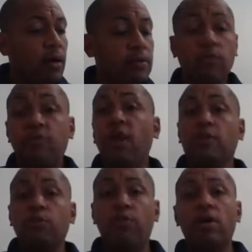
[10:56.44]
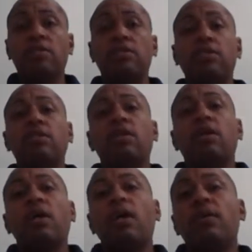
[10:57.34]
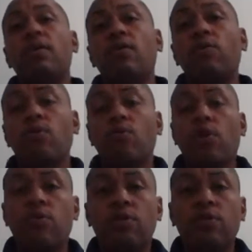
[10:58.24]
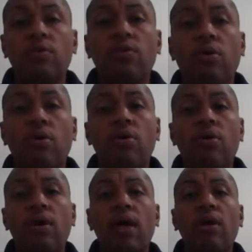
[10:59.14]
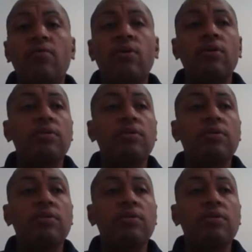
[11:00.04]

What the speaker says: So fill out your par sheets, and then we'll work with you on how we're going